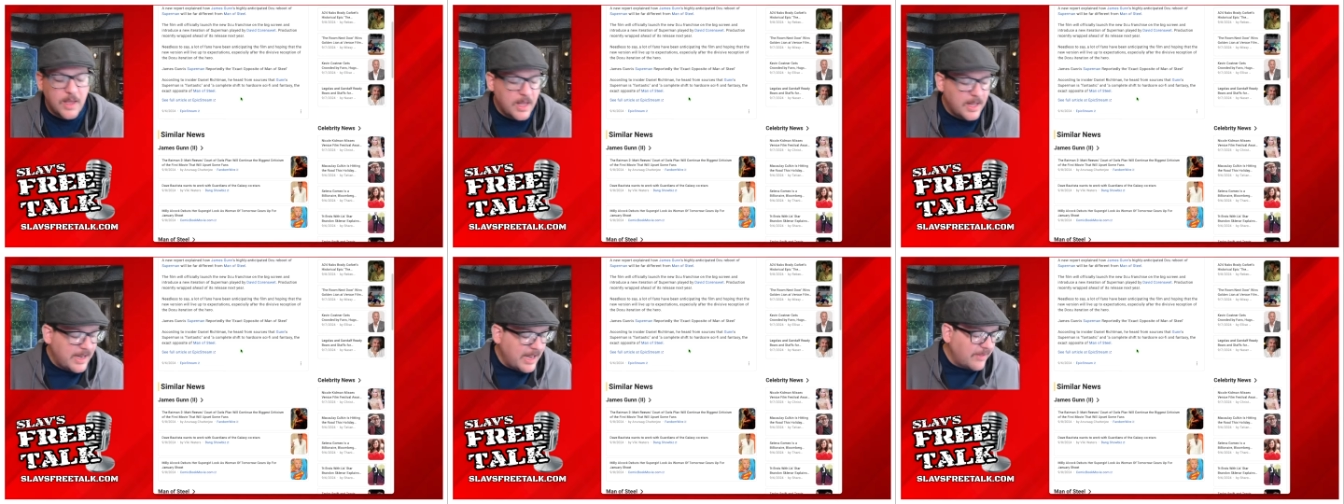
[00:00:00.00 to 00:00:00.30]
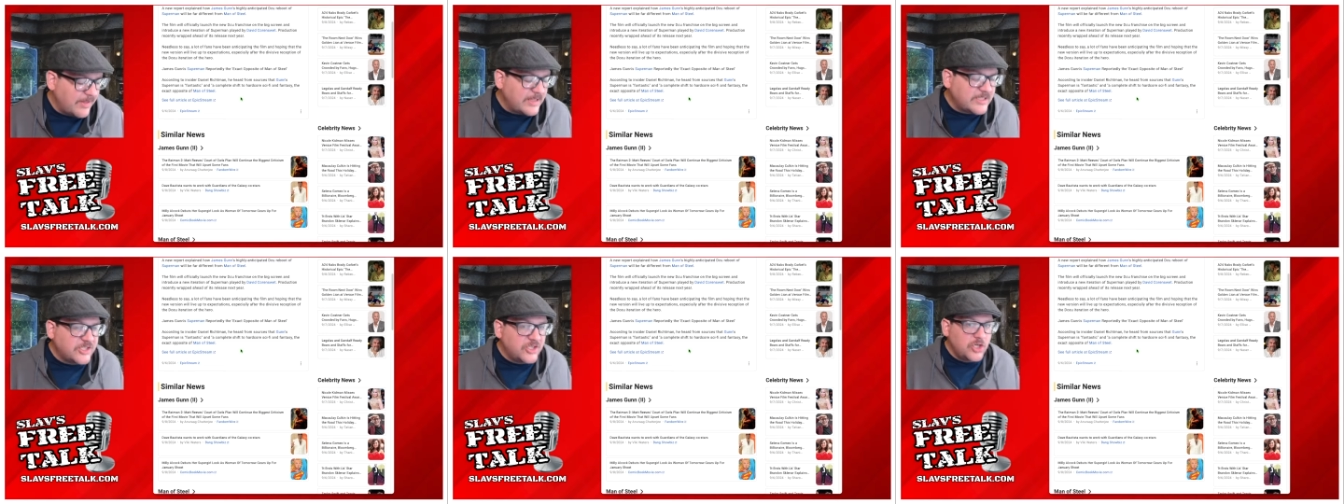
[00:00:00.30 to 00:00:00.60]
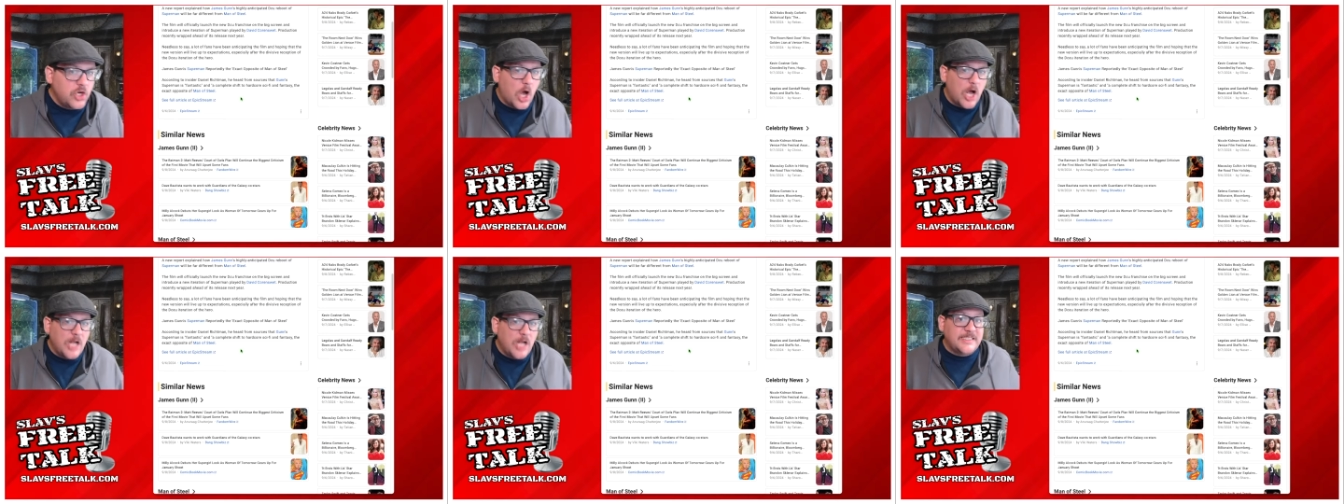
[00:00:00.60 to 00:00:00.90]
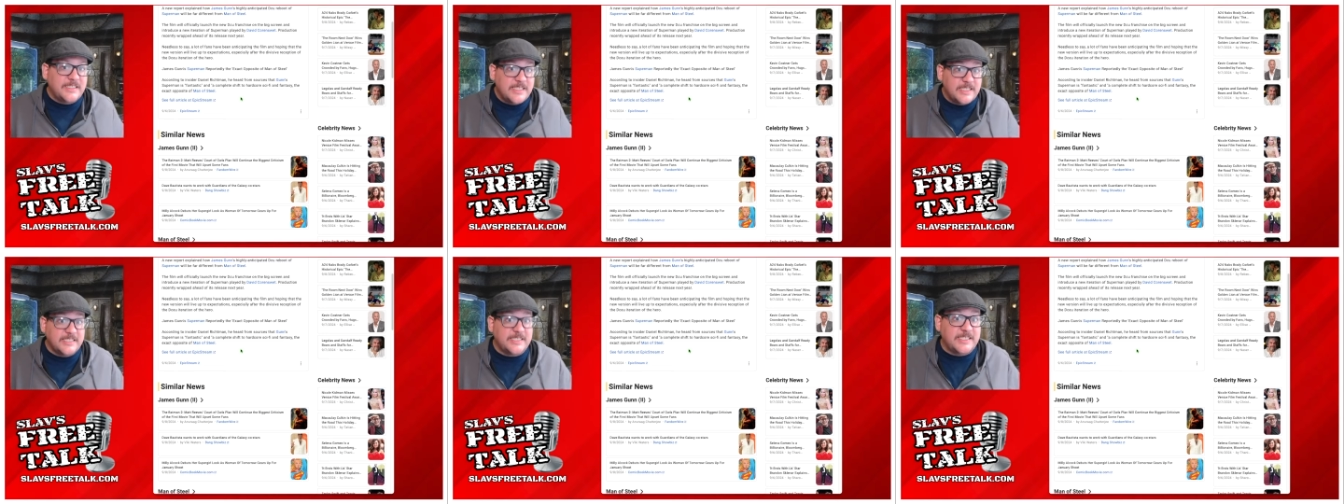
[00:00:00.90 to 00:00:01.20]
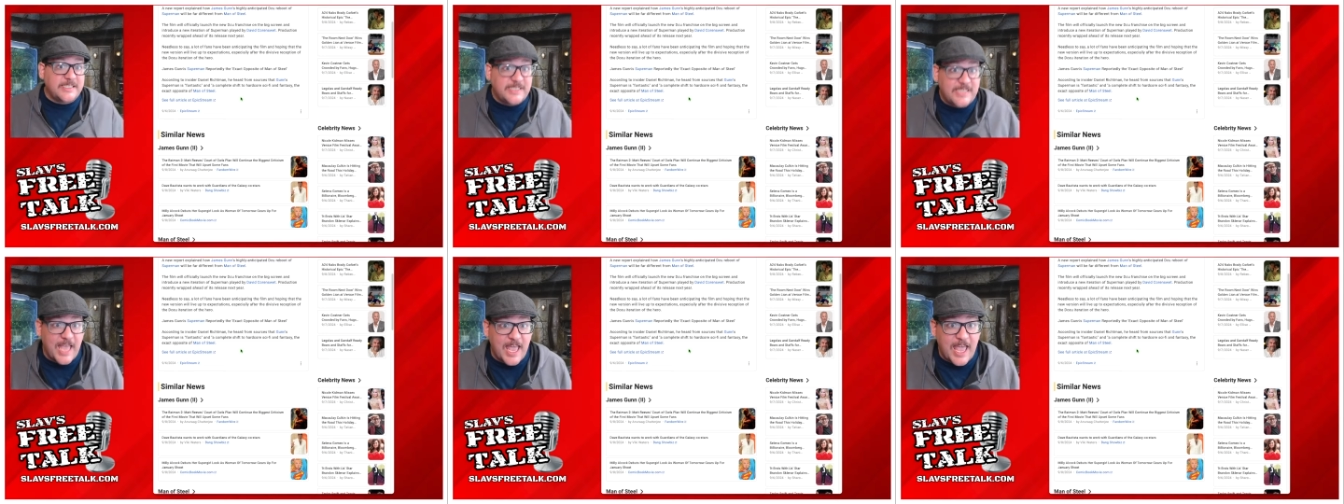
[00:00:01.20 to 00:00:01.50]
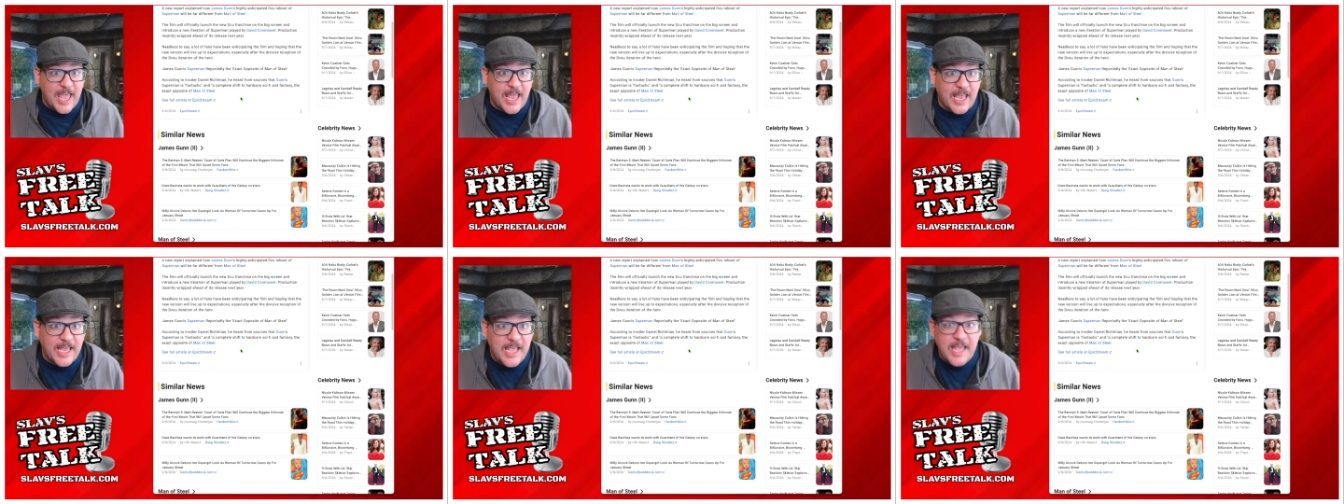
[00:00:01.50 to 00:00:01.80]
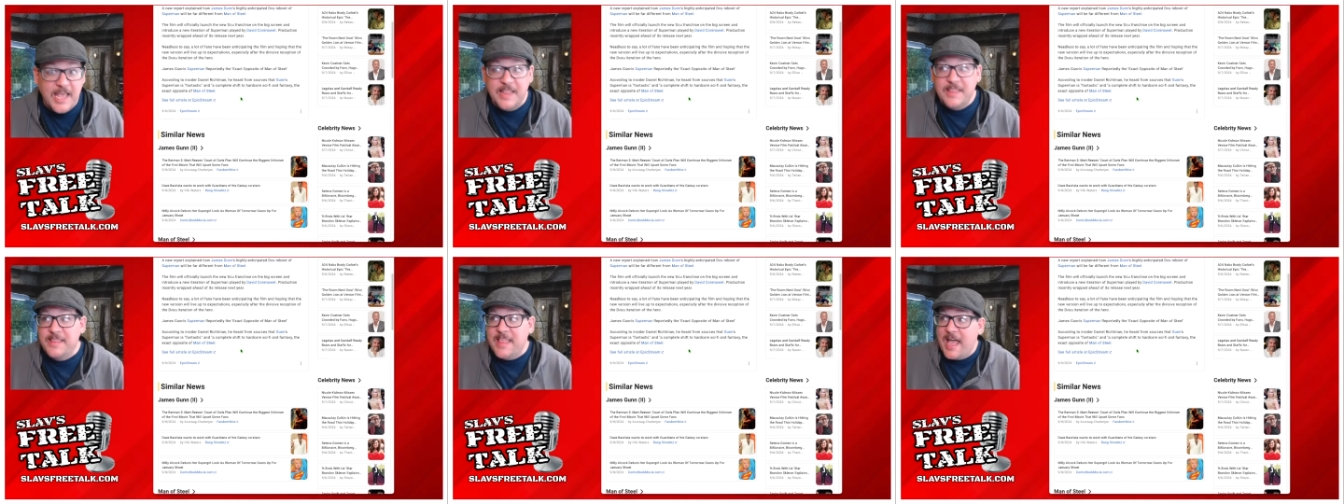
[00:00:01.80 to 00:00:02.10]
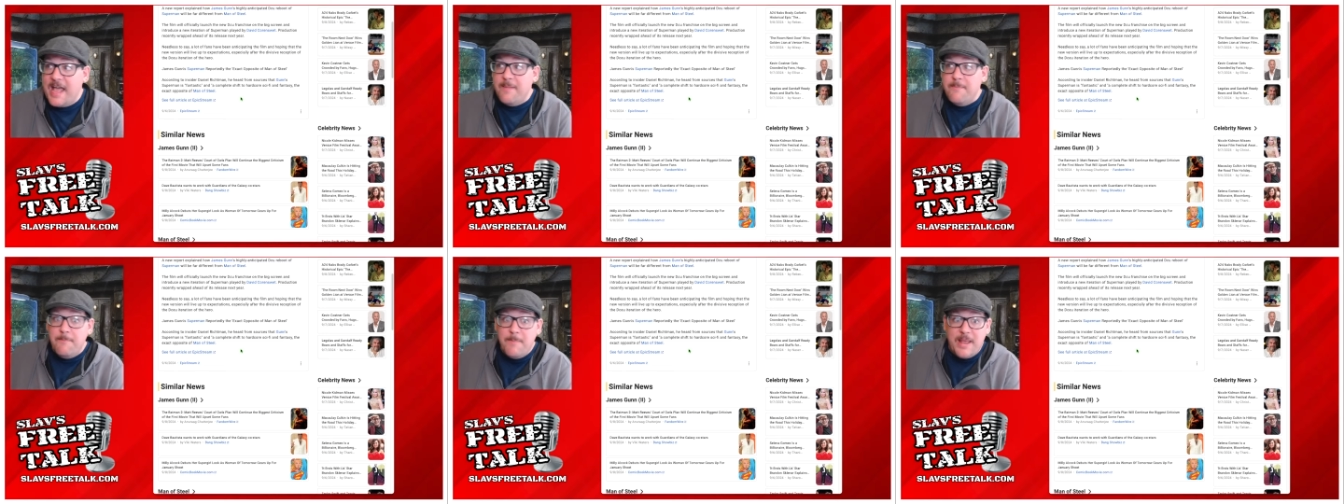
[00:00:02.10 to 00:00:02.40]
Now, that's not to say that